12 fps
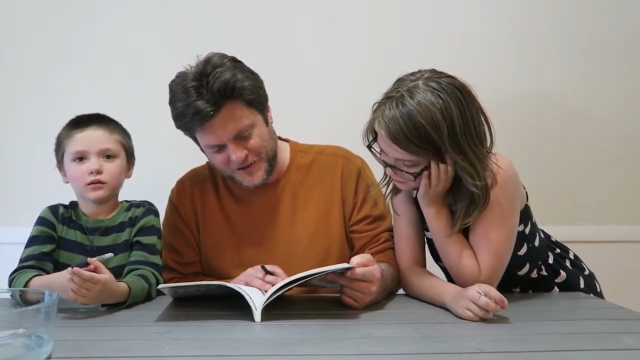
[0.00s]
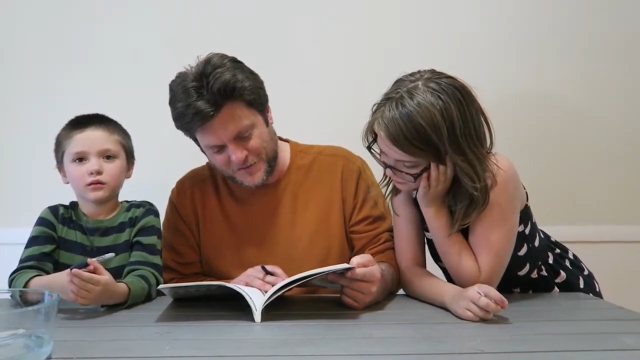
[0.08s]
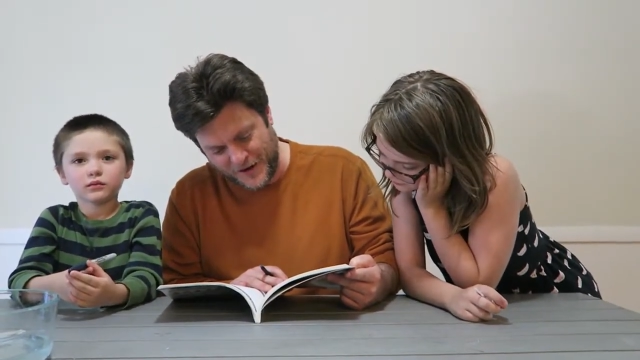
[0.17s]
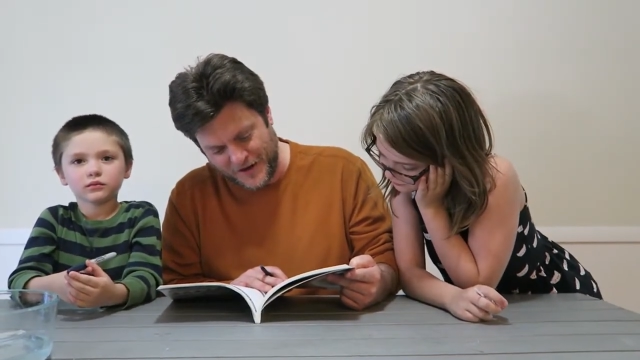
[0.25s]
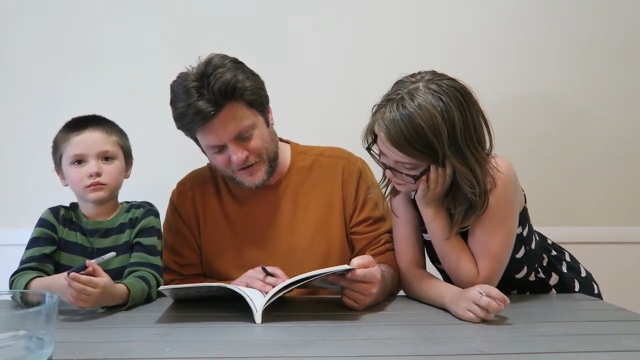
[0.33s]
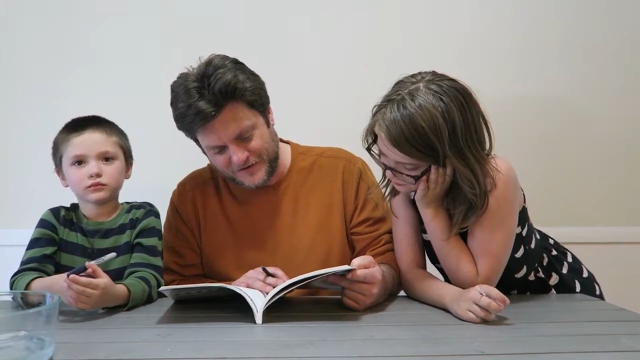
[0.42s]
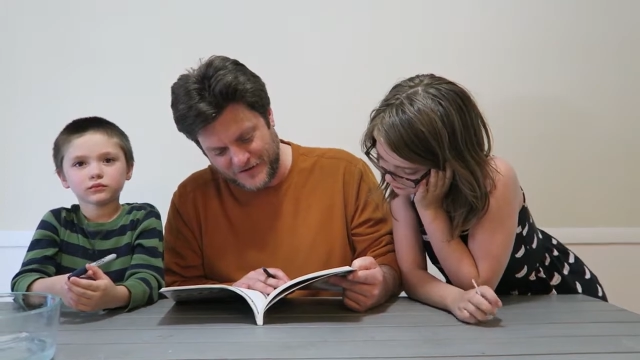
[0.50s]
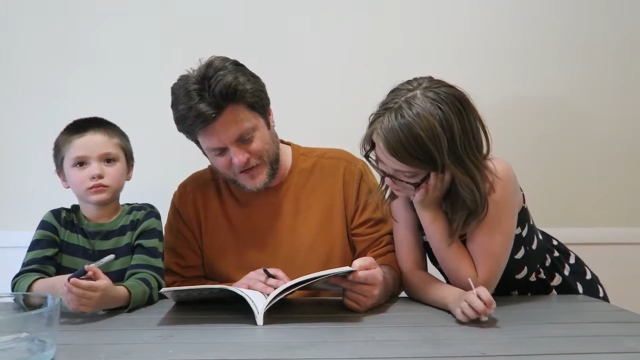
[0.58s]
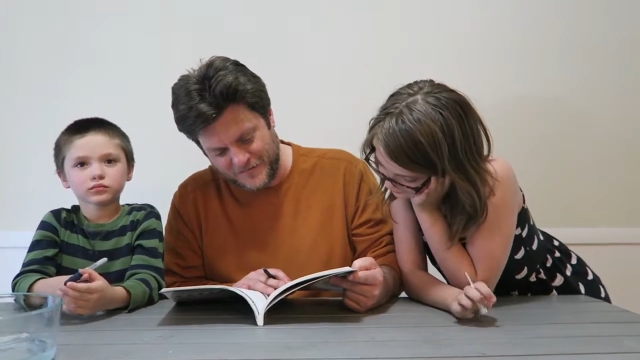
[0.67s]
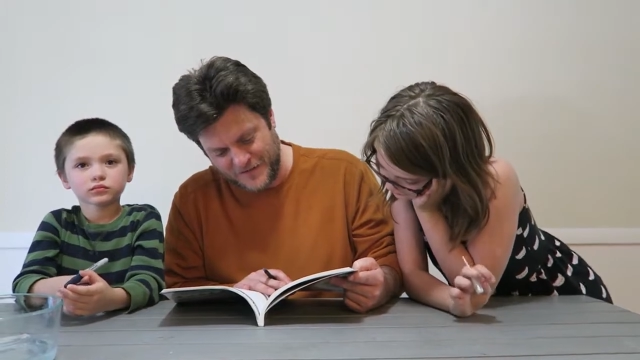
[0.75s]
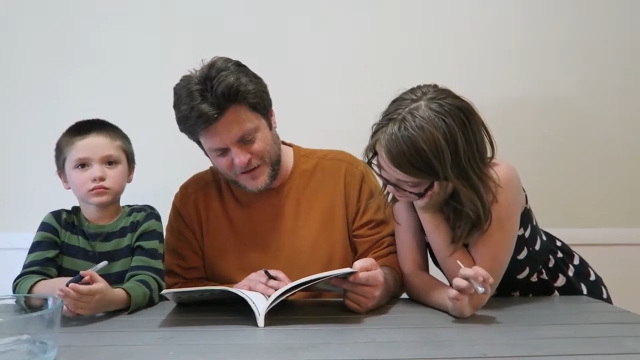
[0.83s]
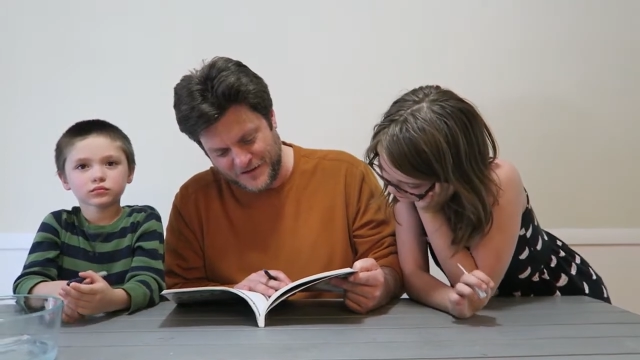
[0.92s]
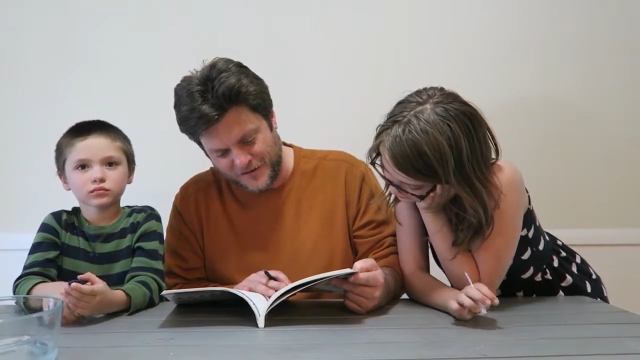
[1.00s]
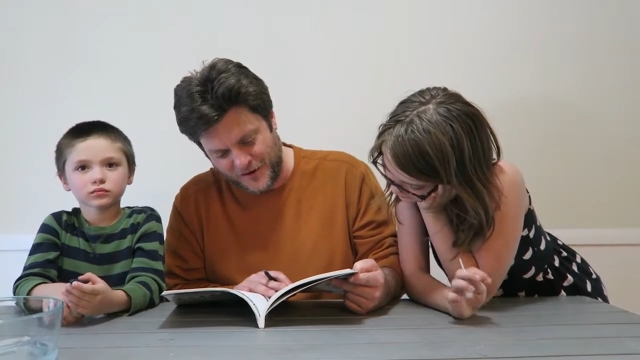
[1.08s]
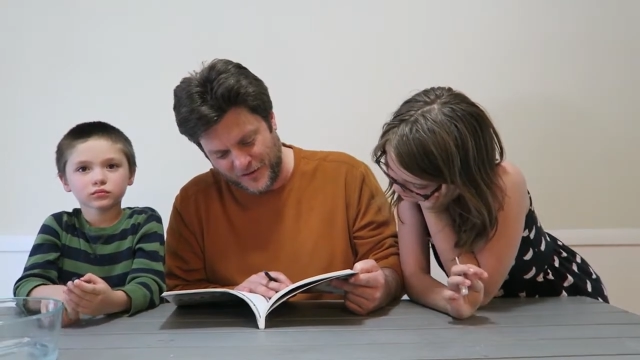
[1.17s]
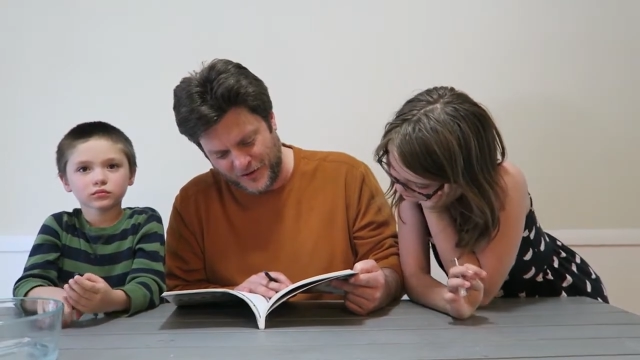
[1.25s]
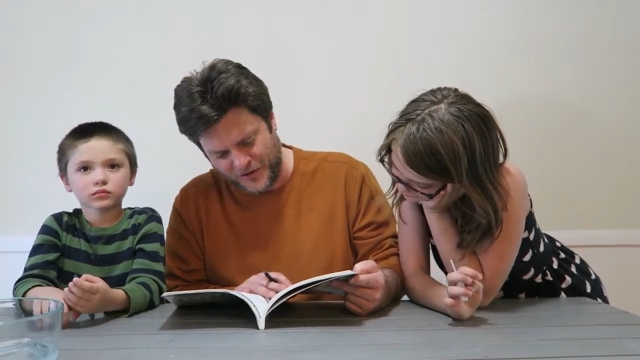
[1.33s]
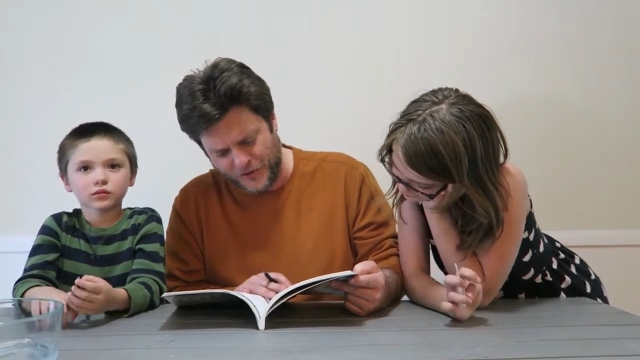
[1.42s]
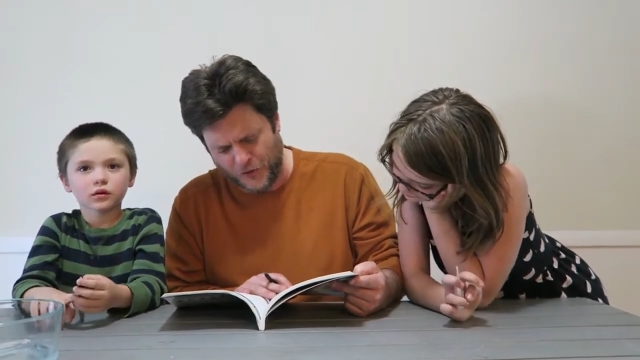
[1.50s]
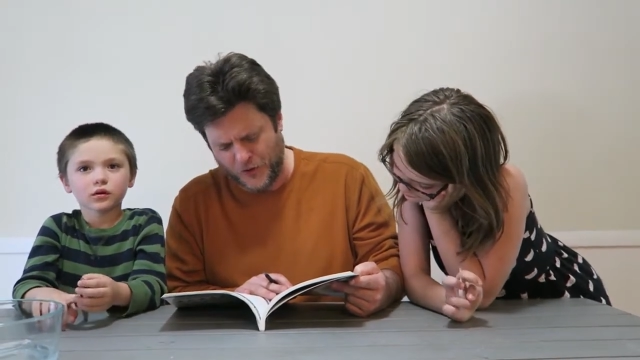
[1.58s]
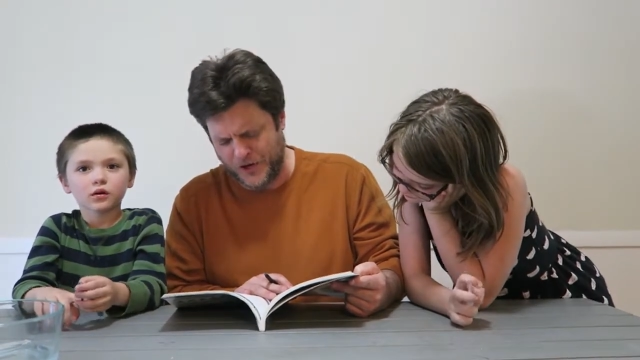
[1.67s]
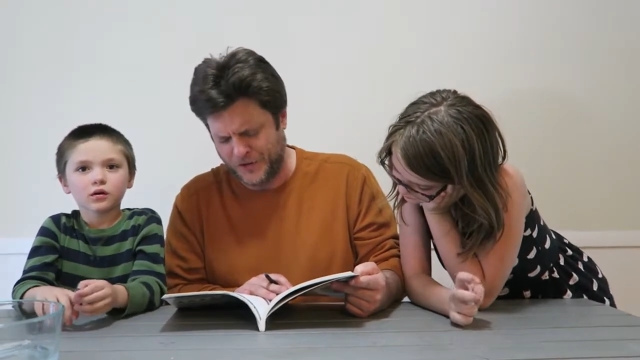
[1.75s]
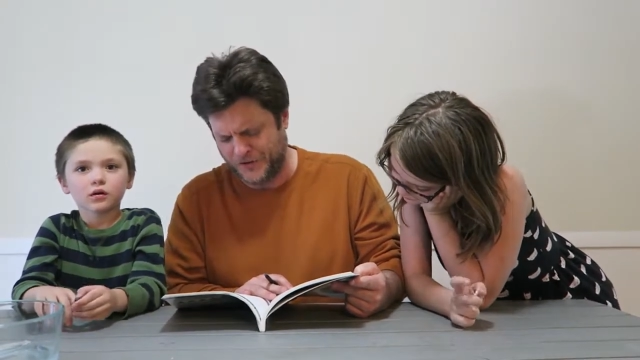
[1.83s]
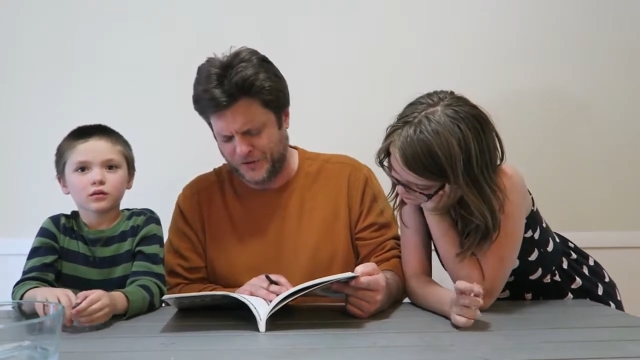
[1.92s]
Speaker 1: and spice, and a meat thermometer,
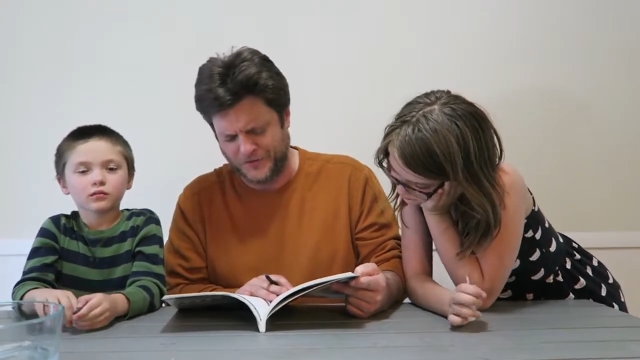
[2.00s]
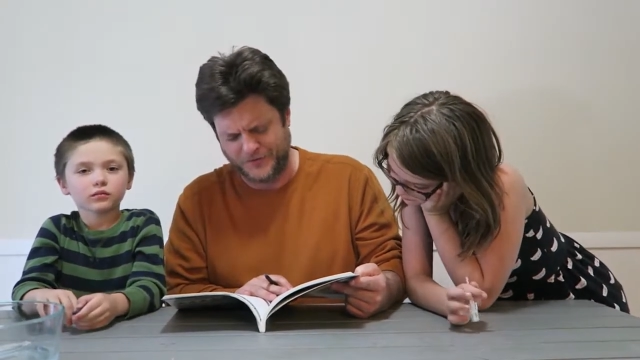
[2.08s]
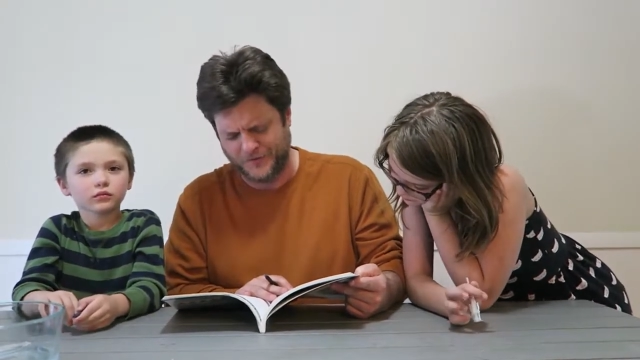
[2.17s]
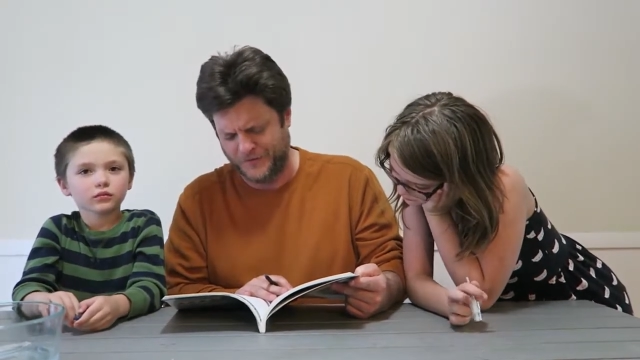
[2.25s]
or an adult,